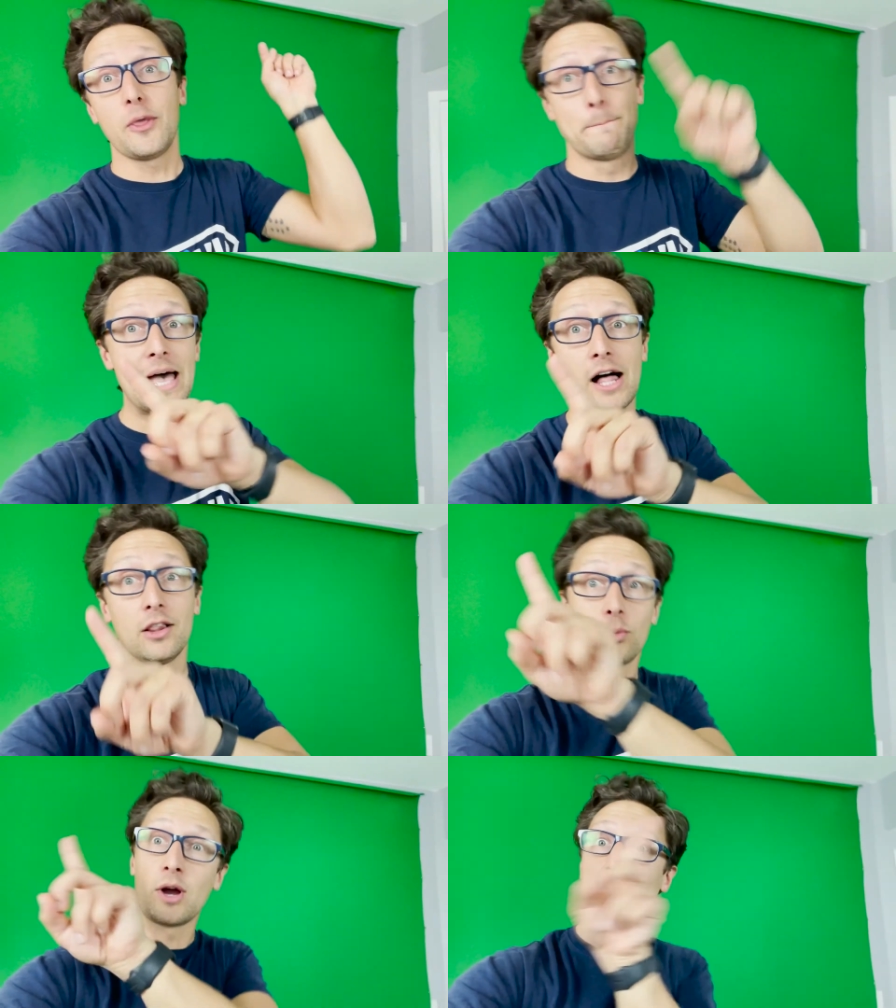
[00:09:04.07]
the
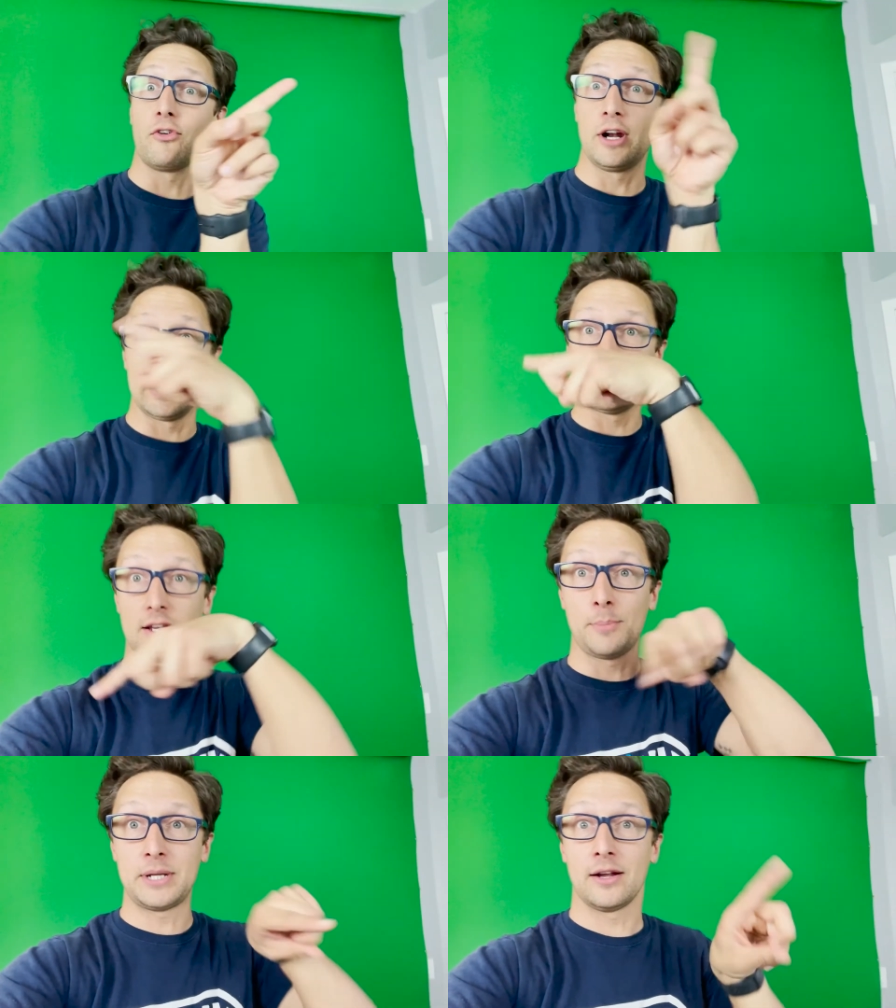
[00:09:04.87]
bell, wherever it is,
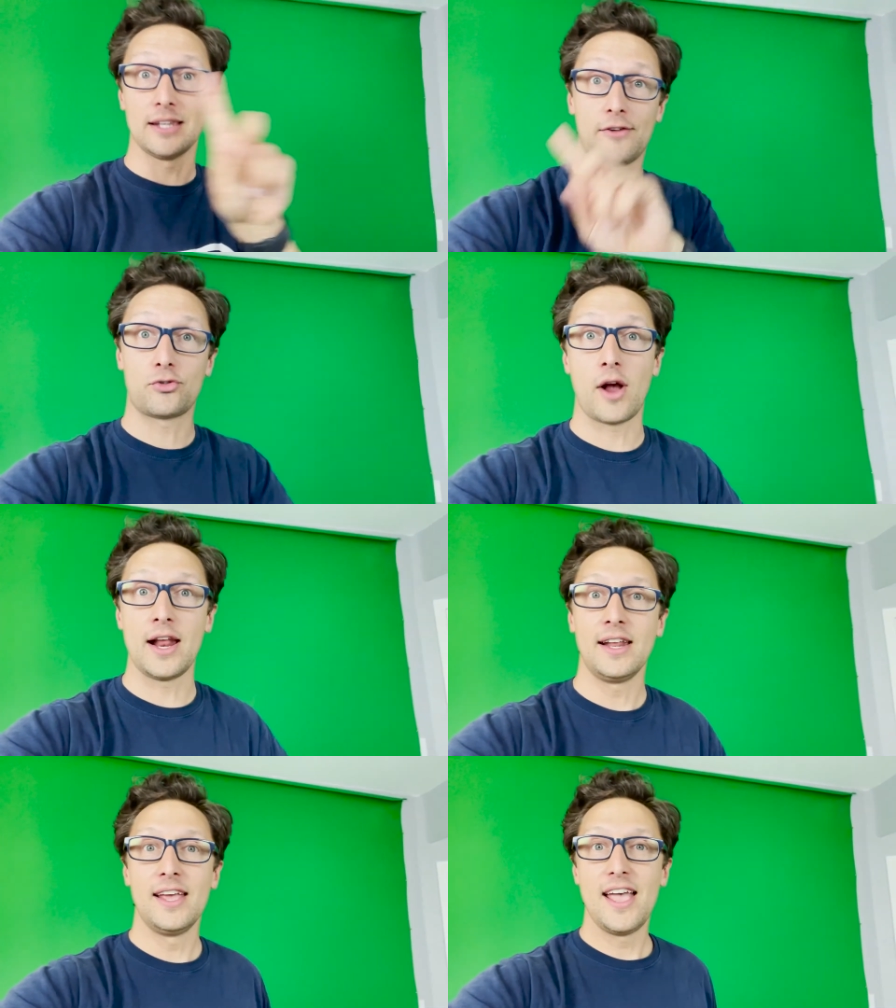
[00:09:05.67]
up, down, left,
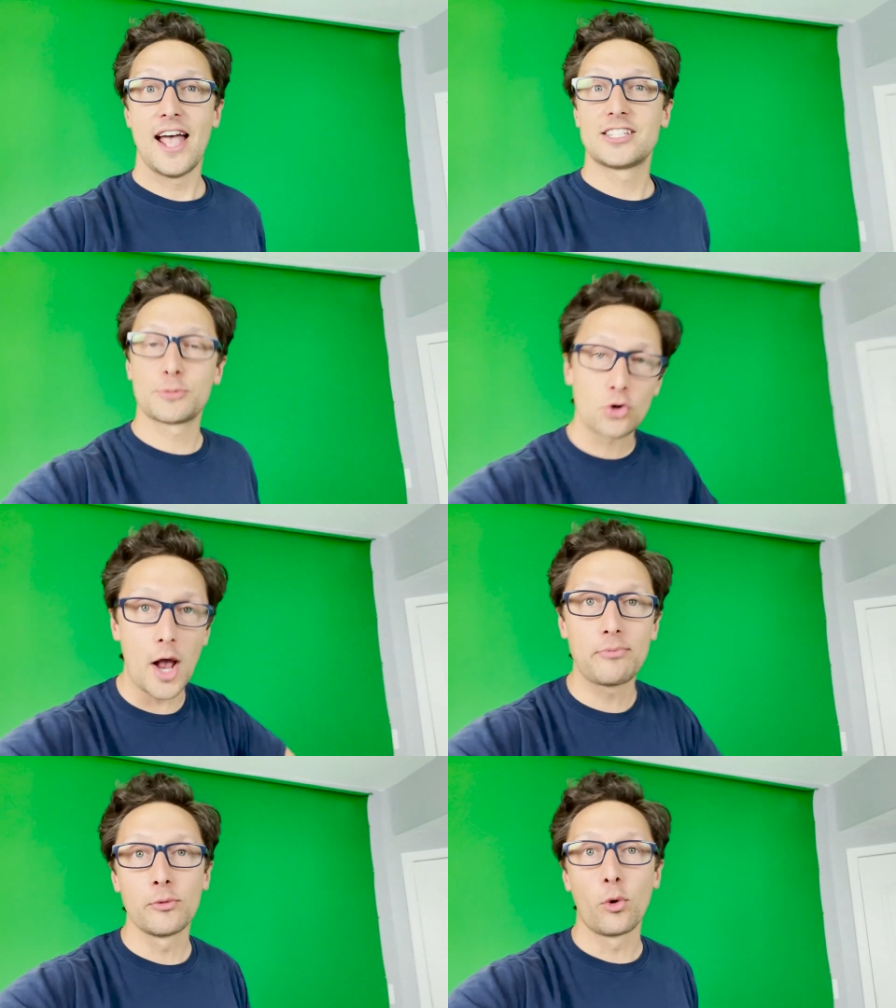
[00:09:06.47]
right, and
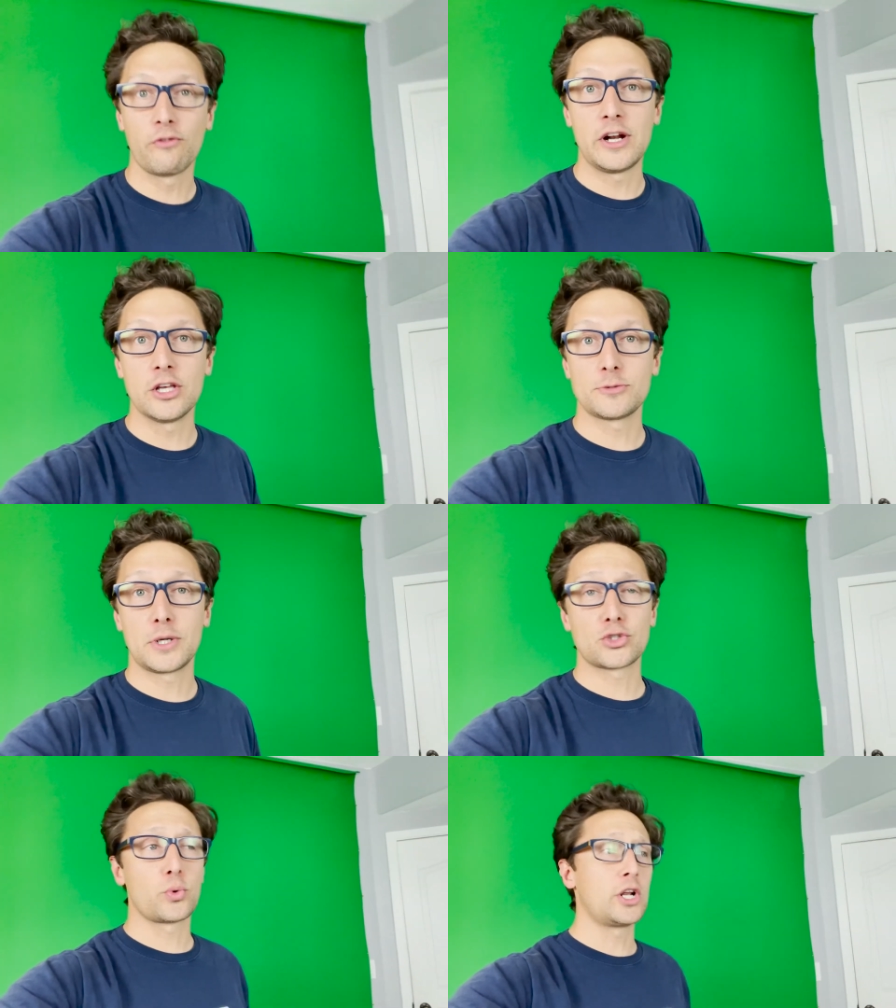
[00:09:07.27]
subscribe for more videos,
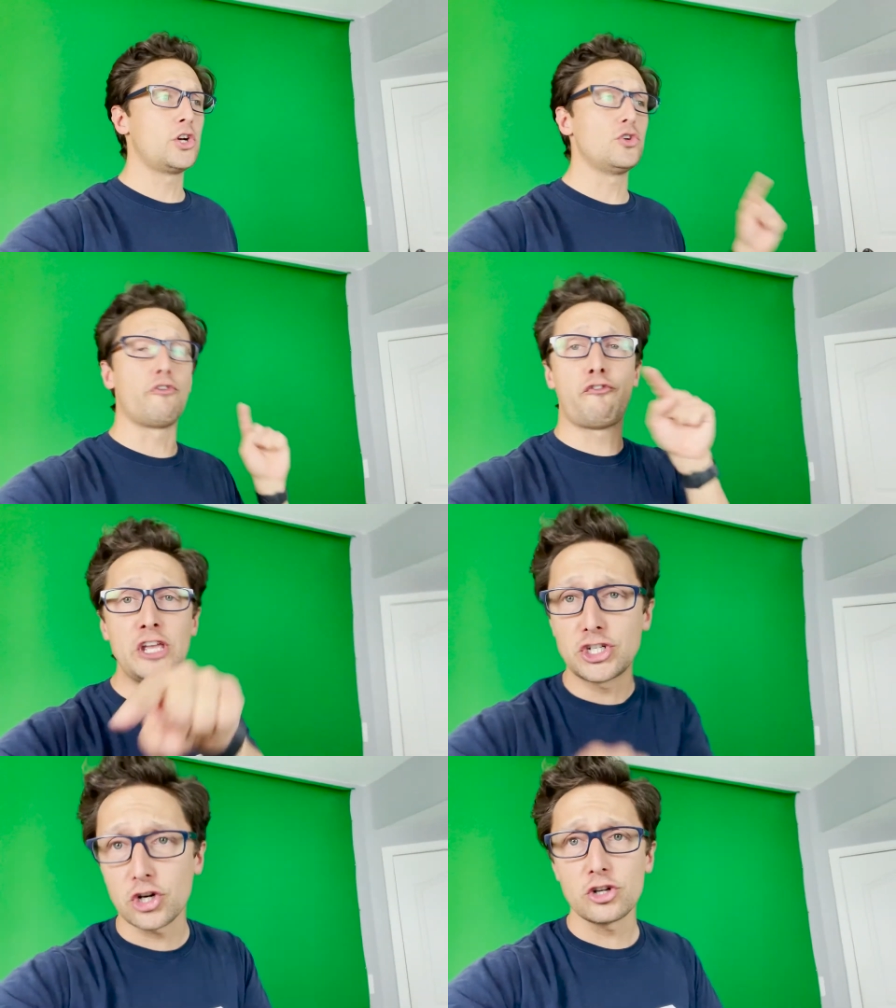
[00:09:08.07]
because we're going to do
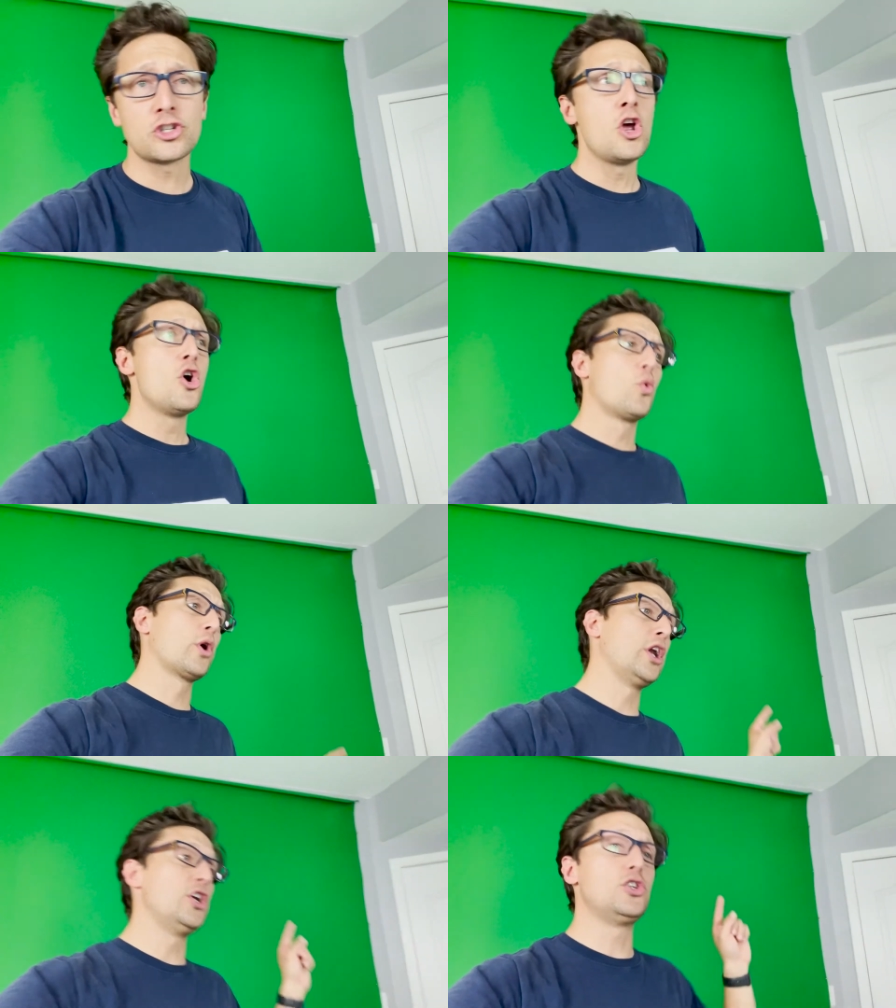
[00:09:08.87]
features, we're
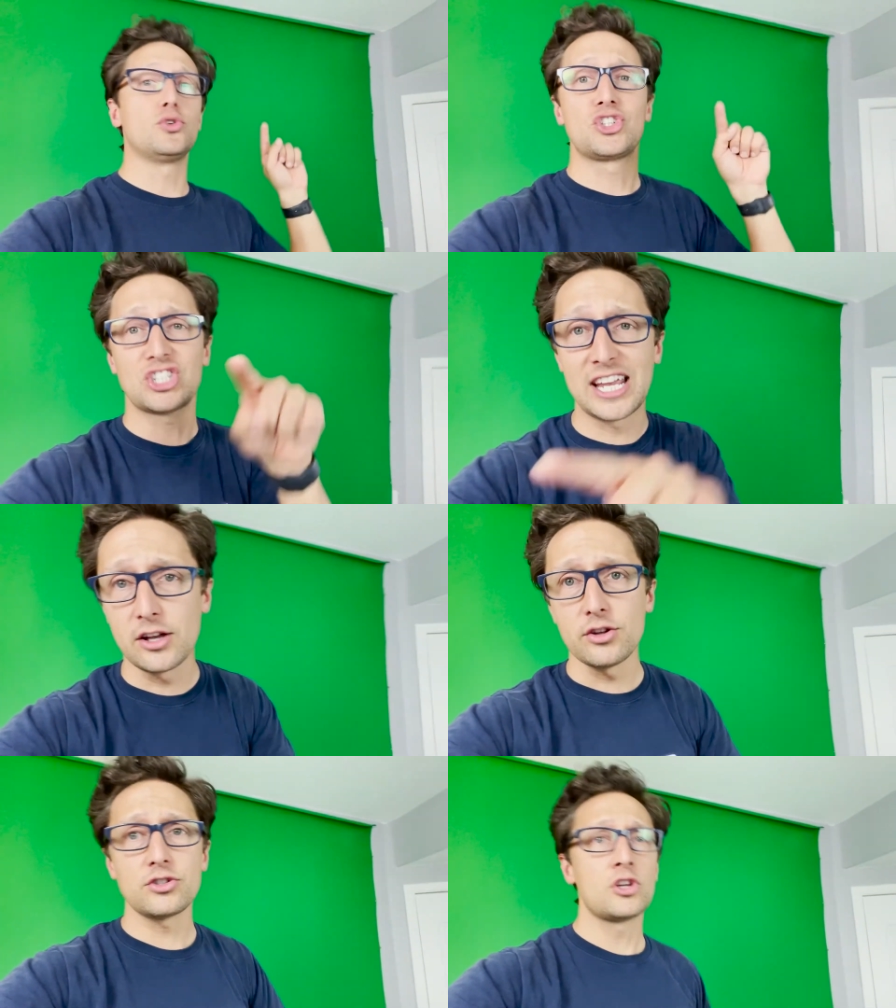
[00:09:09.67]
going to do
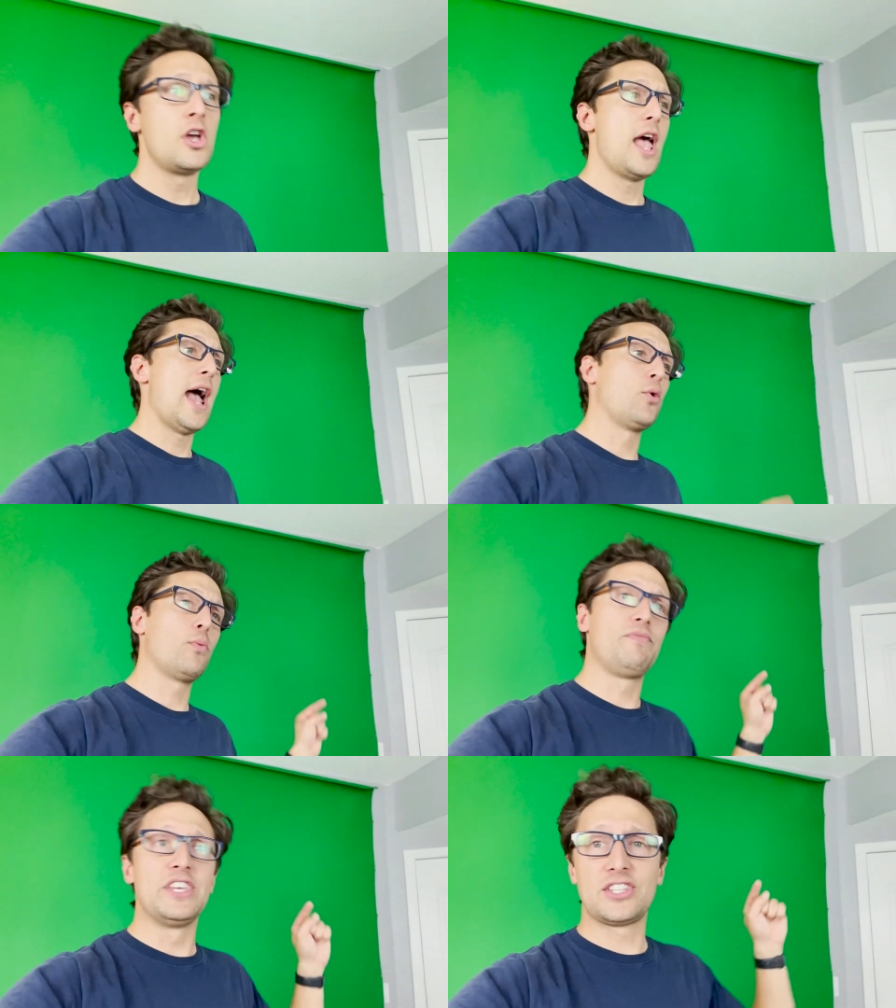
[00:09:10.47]
skills, and
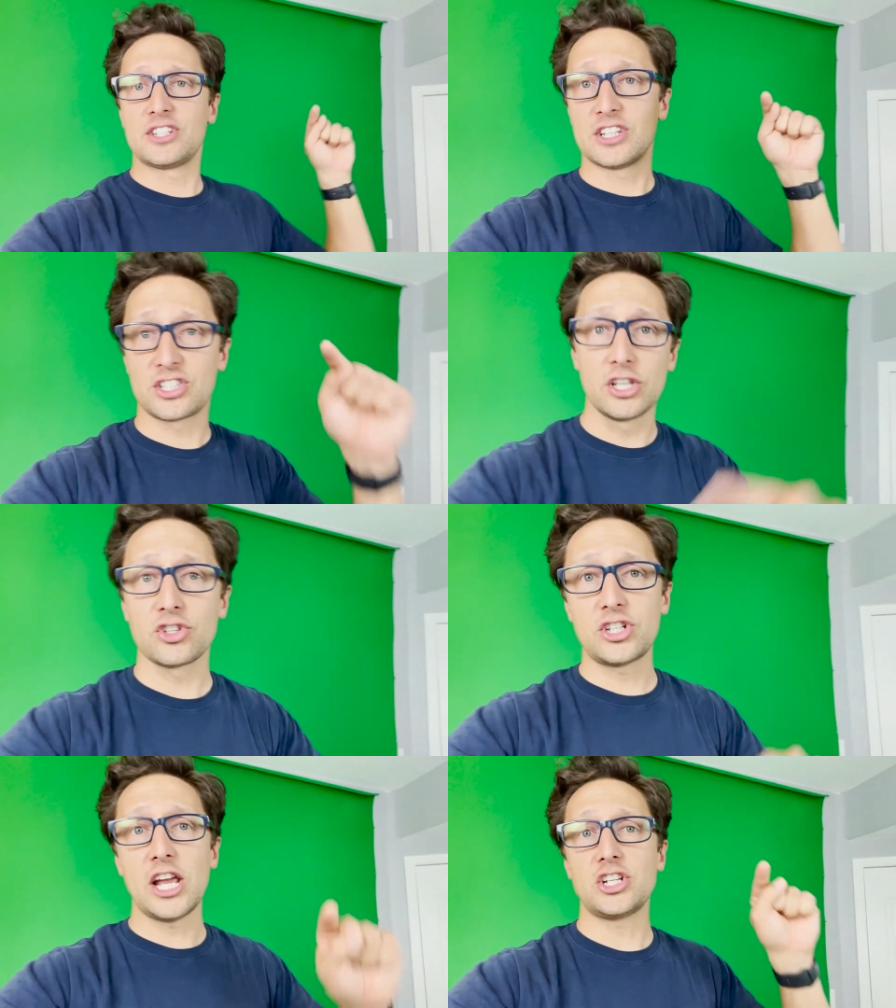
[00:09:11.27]
this is the skill
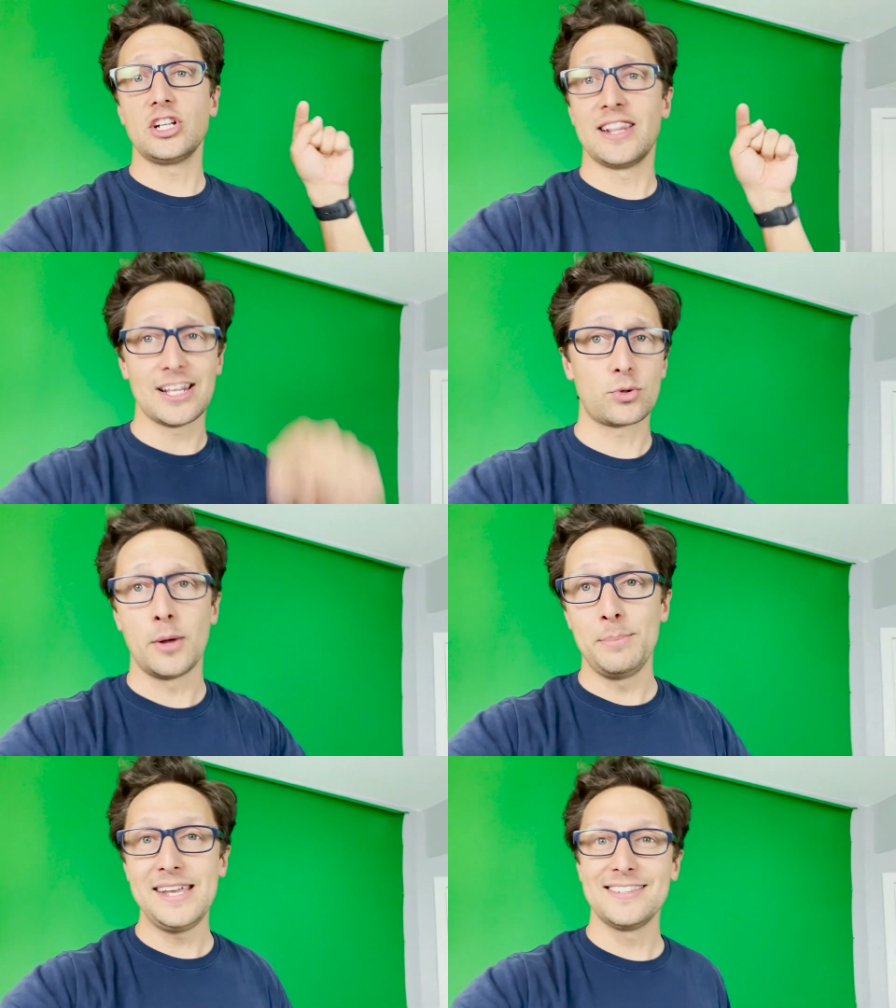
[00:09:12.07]
station, and that's what
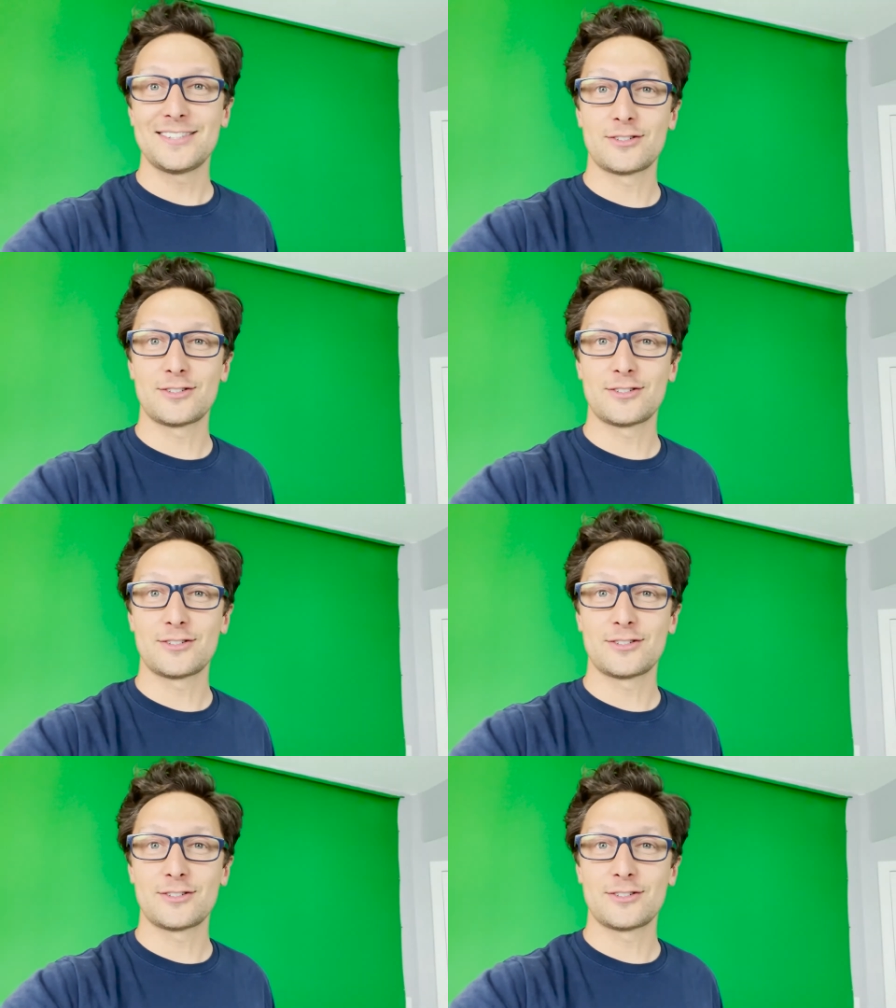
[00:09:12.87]
it means.